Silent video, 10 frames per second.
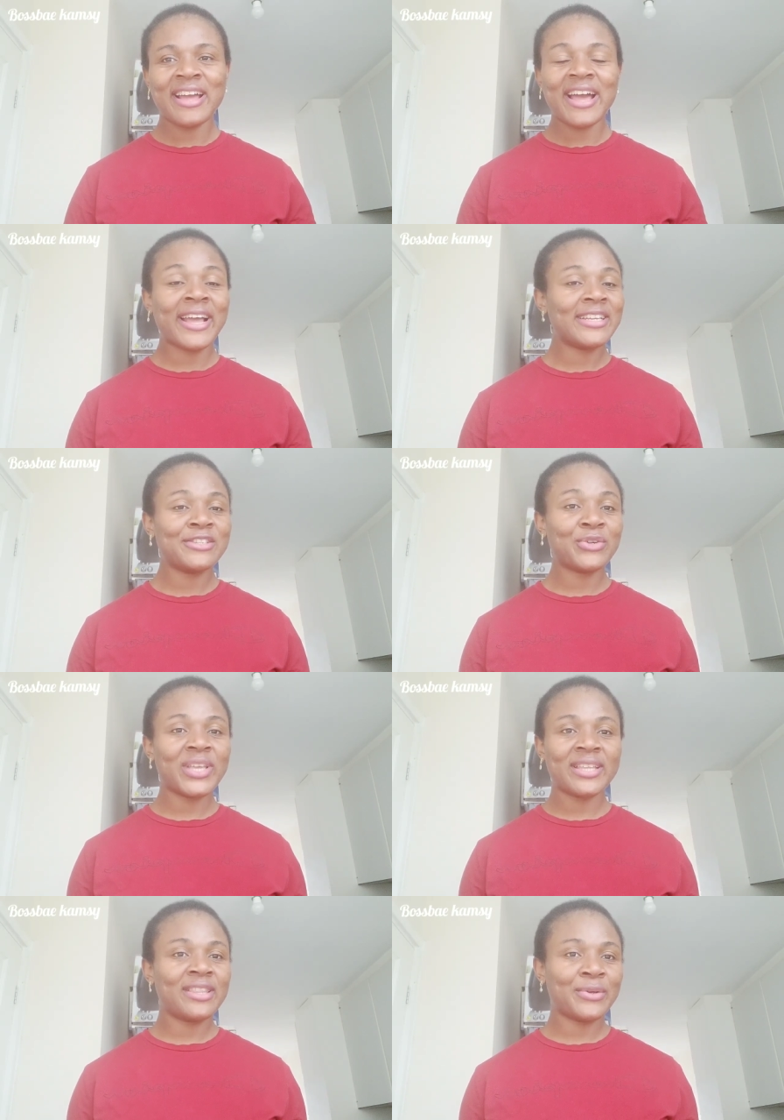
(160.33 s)
I did not
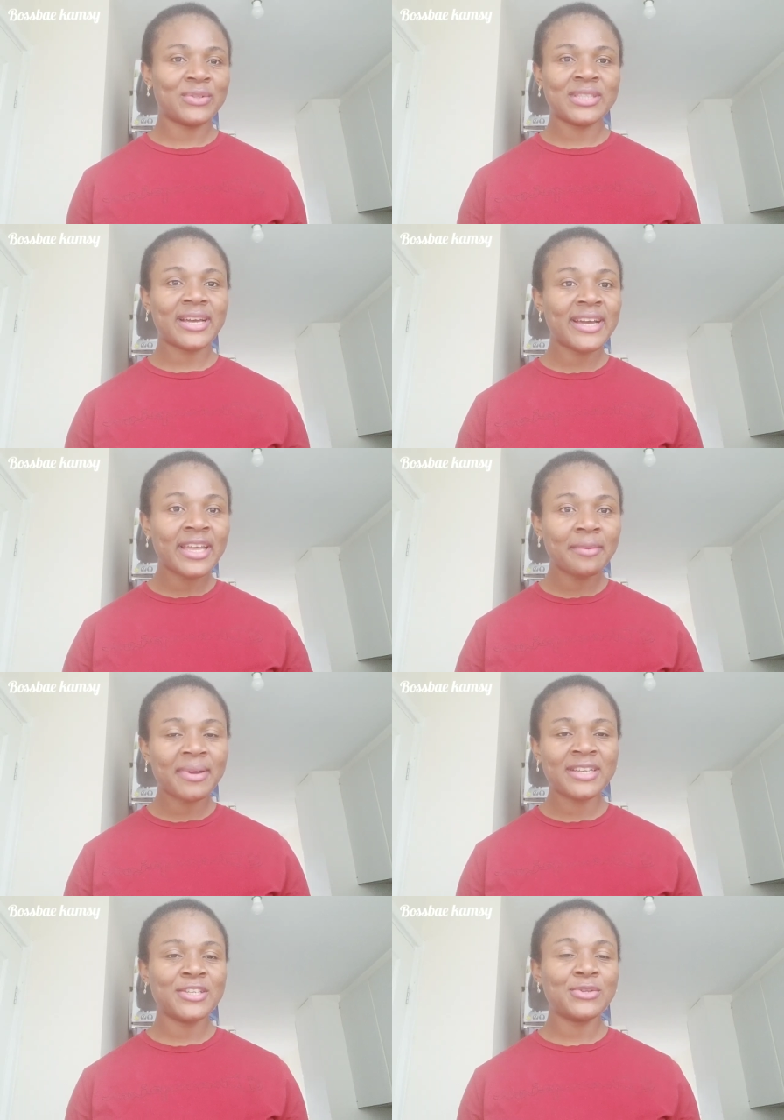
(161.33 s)
get there on time. I
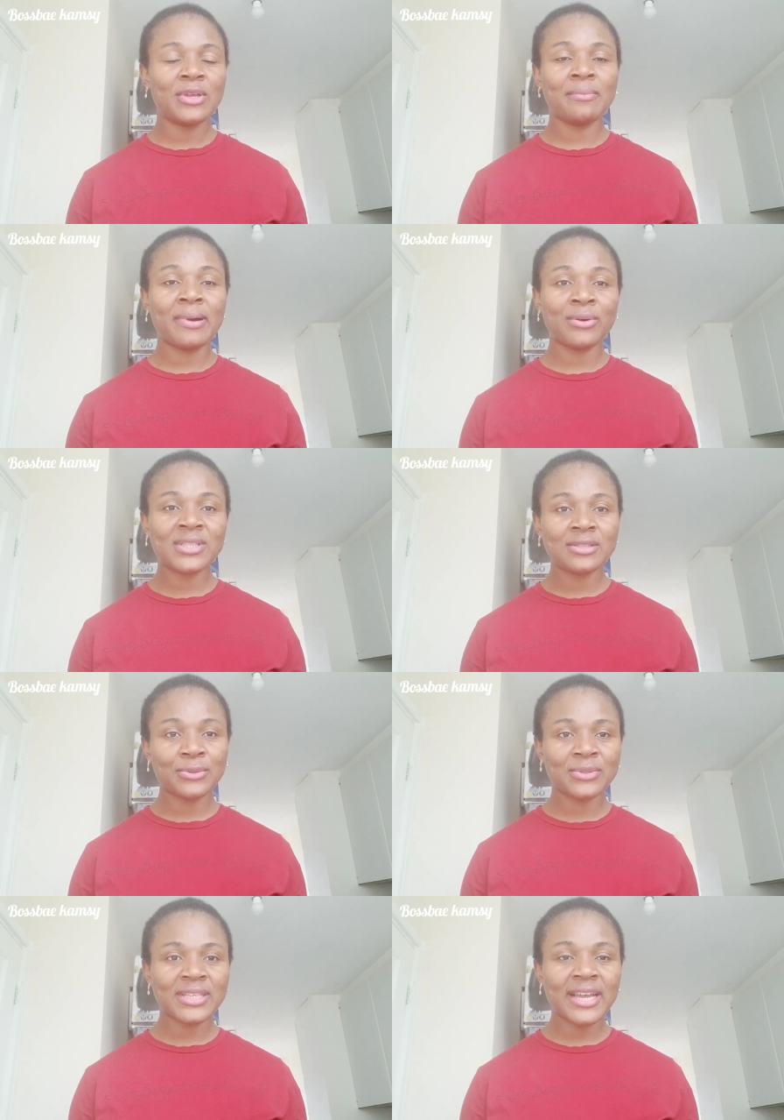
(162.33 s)
didn't know about it
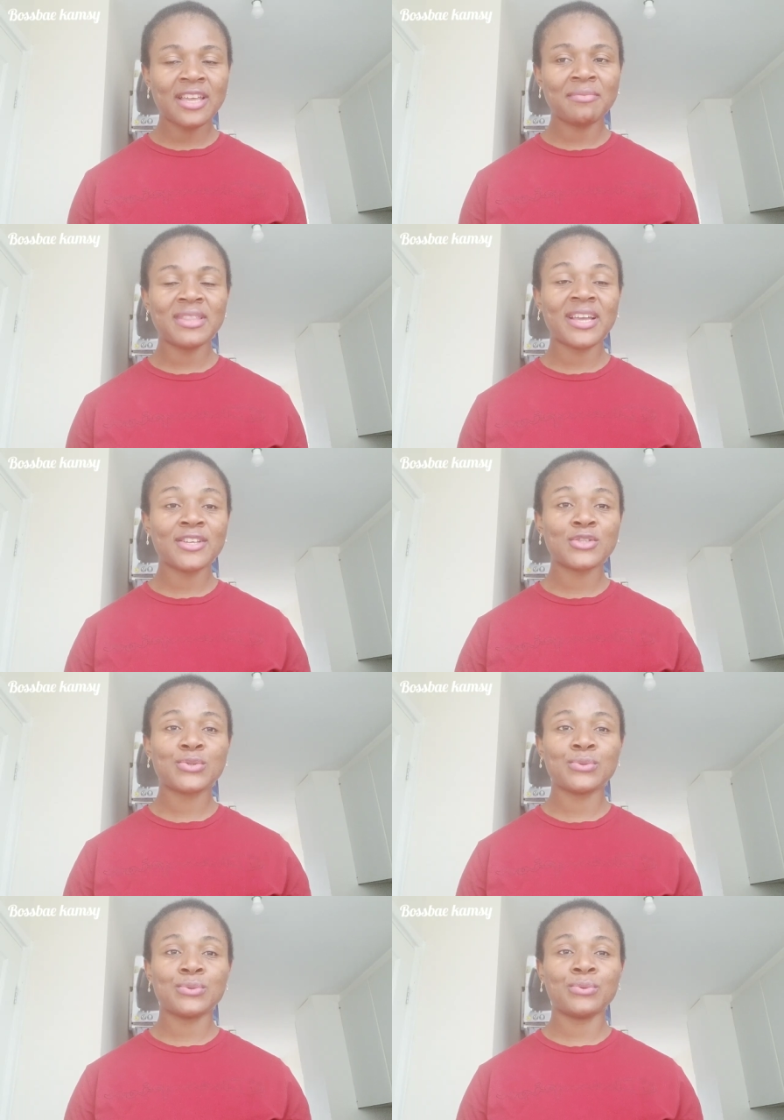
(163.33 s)
on time, thanks
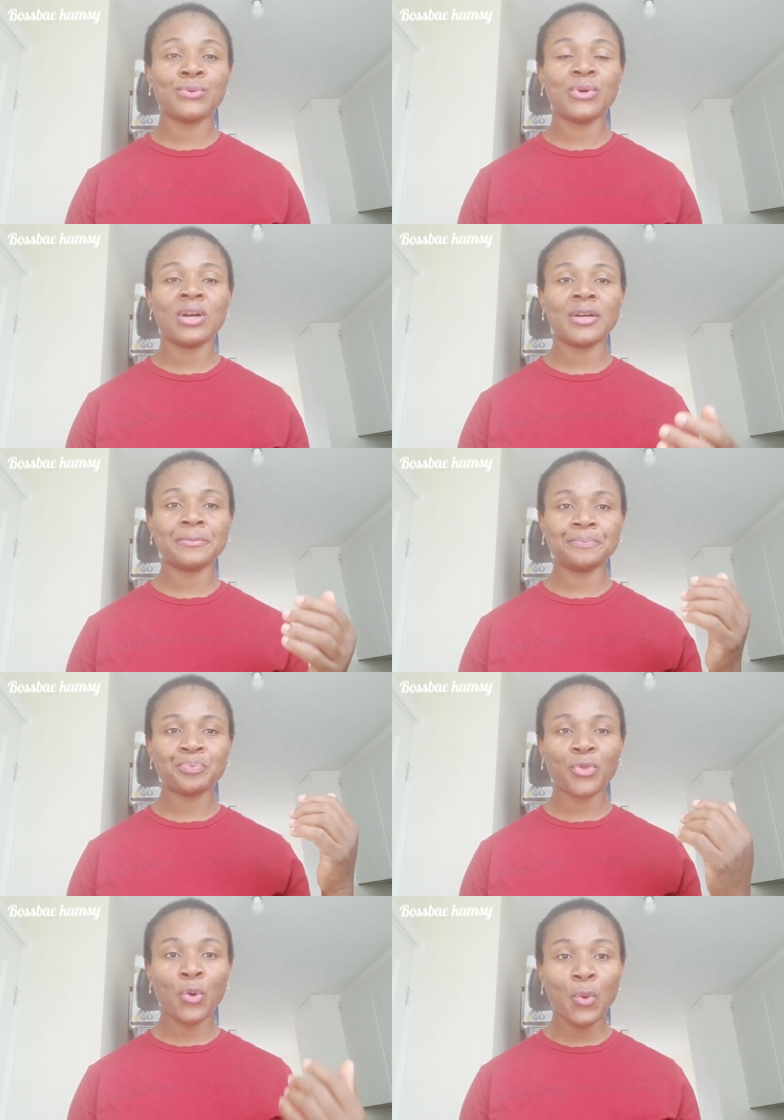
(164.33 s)
to
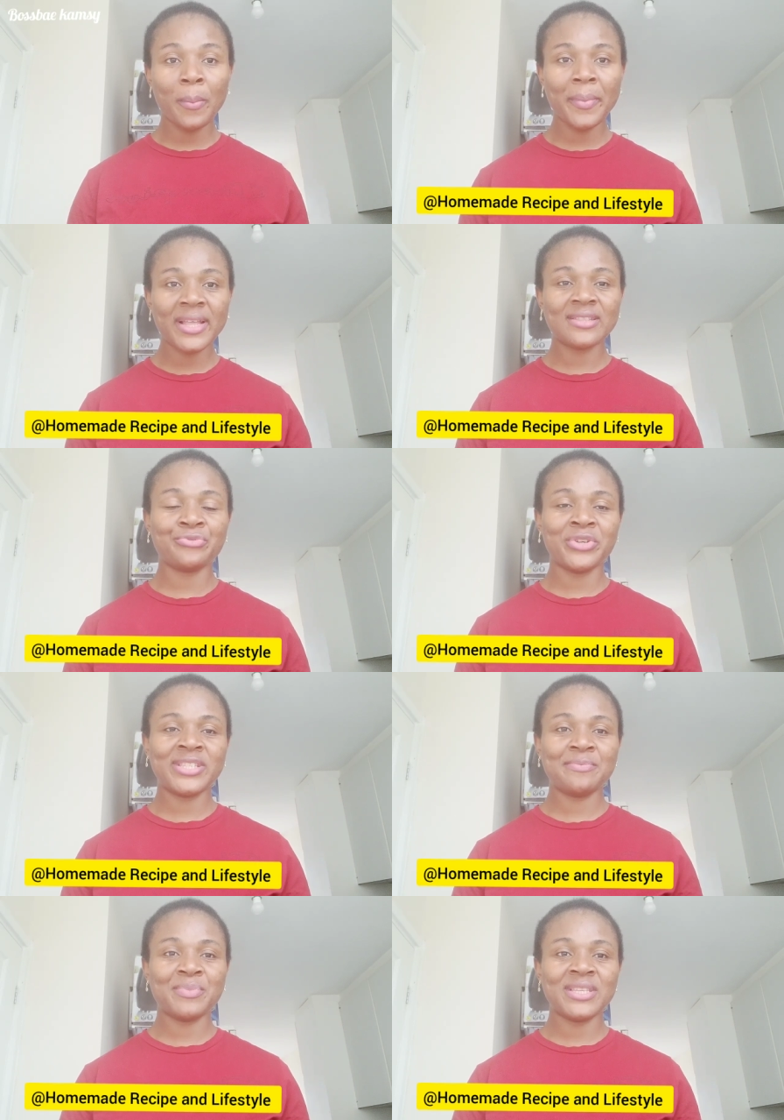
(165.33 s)
homemade
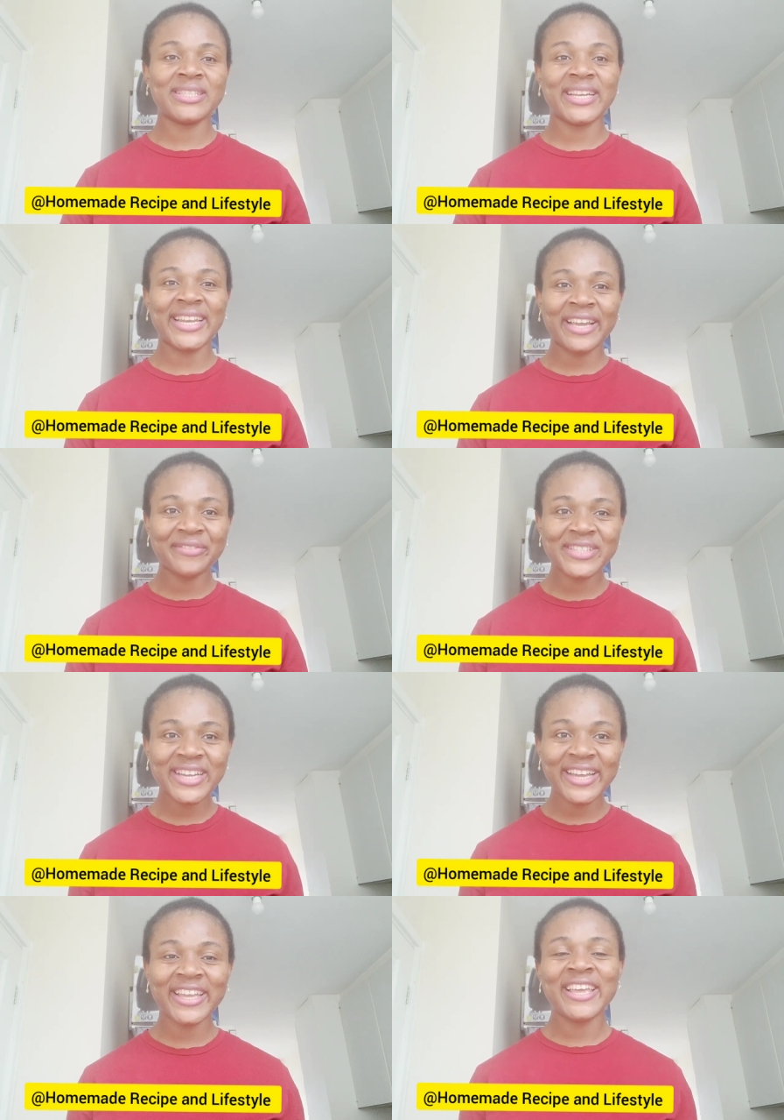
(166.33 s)
recipes and
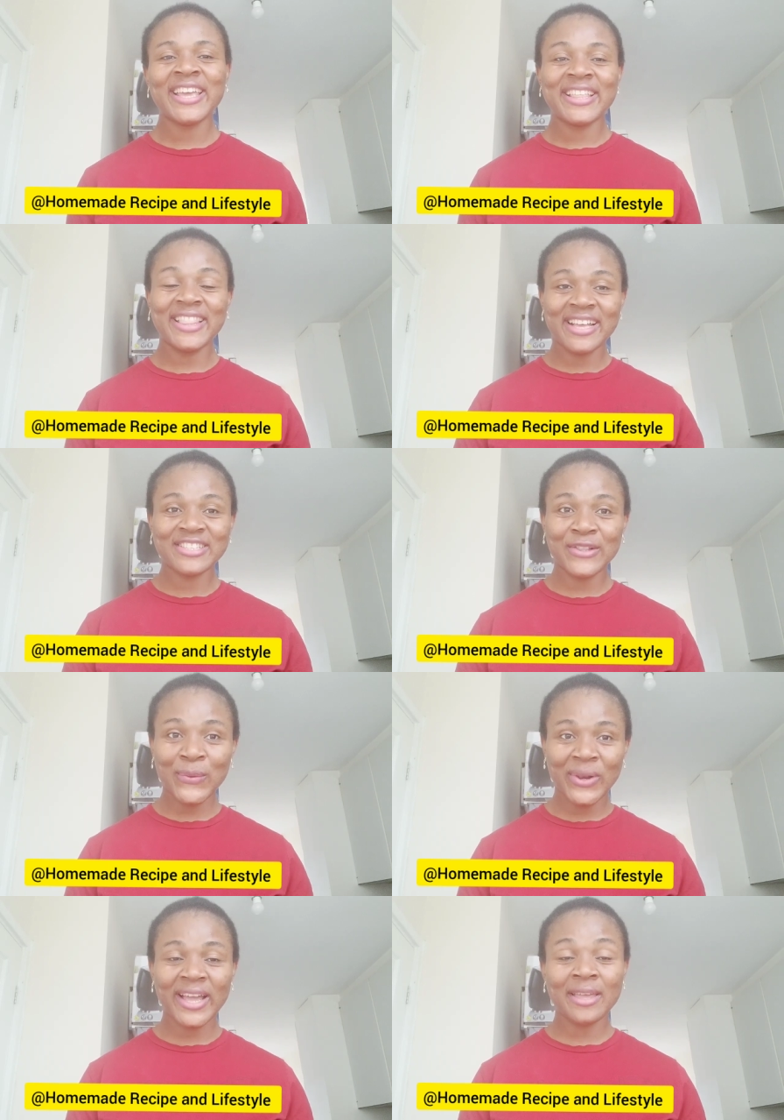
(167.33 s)
lifestyle, that's
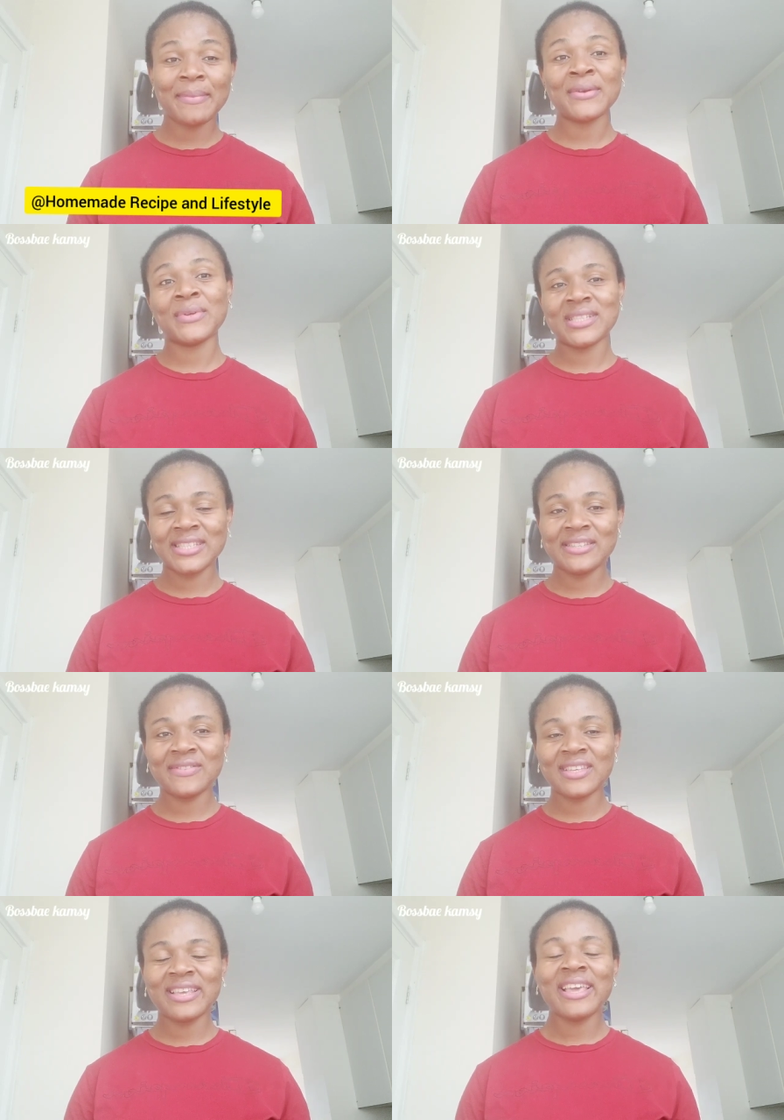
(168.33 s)
Lola Emmanuel TV.